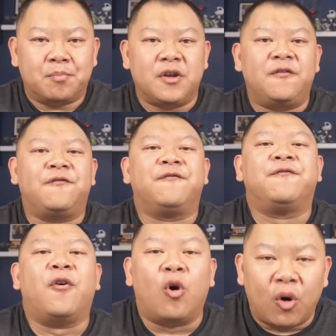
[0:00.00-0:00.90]

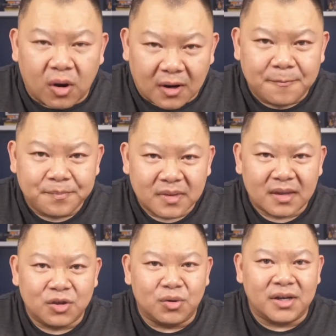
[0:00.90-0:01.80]
Before
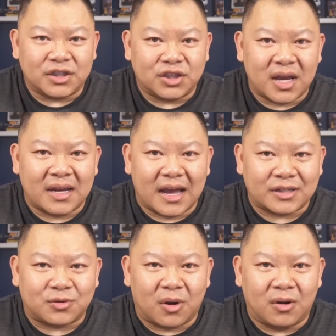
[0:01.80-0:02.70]
you initiate
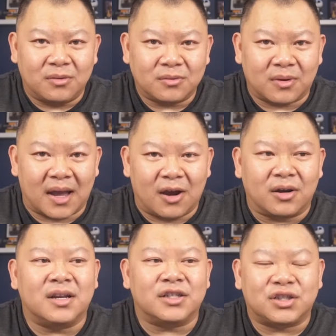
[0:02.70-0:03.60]
escrow, right,
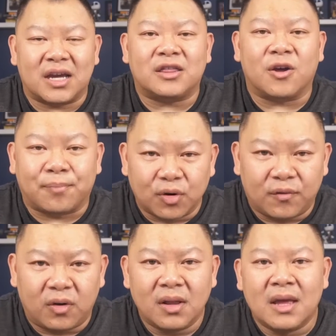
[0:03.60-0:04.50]
or initiate the
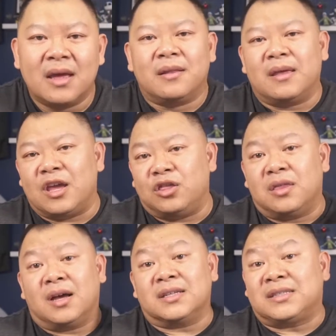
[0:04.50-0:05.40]
approval
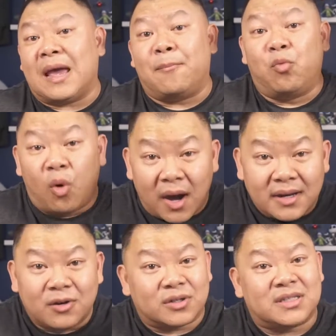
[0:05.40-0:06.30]
in the step
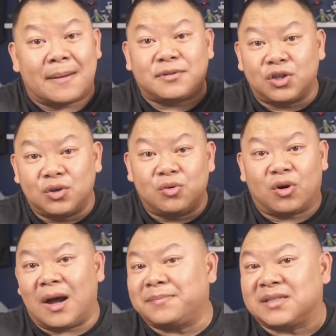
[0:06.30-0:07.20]
1 or step 2
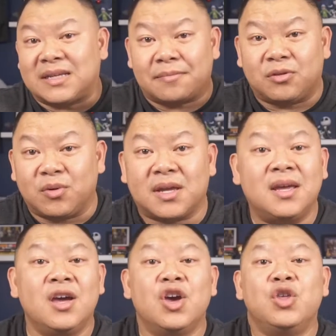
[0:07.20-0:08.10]
or up to step
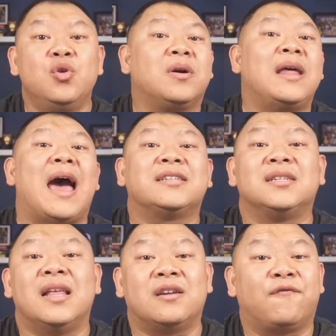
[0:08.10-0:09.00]
3, you could ask
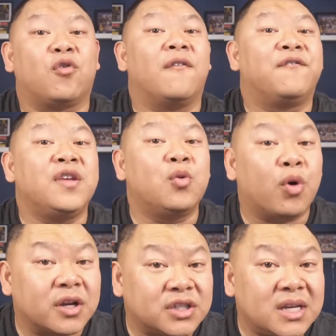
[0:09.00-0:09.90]
the lender for a fee
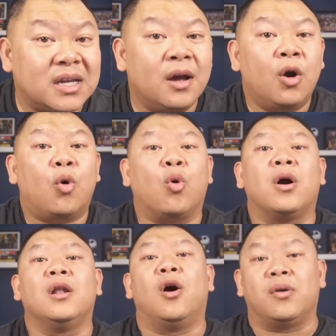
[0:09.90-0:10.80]
worksheet
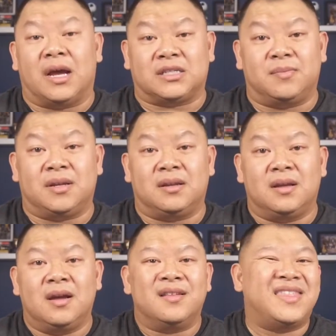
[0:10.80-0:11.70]
or a loan estimate.
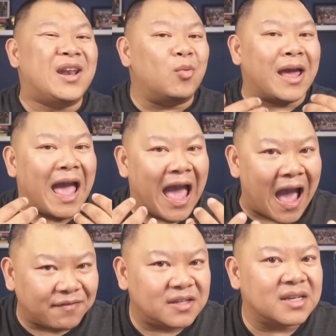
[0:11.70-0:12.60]
They don't
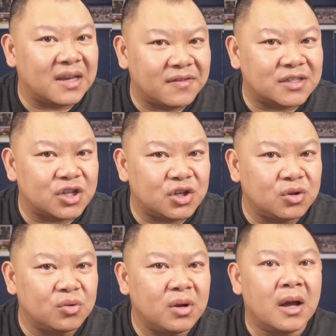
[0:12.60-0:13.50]
have to give it to
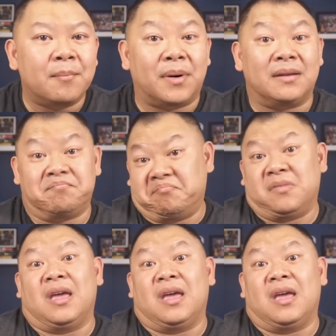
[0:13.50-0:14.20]
you, but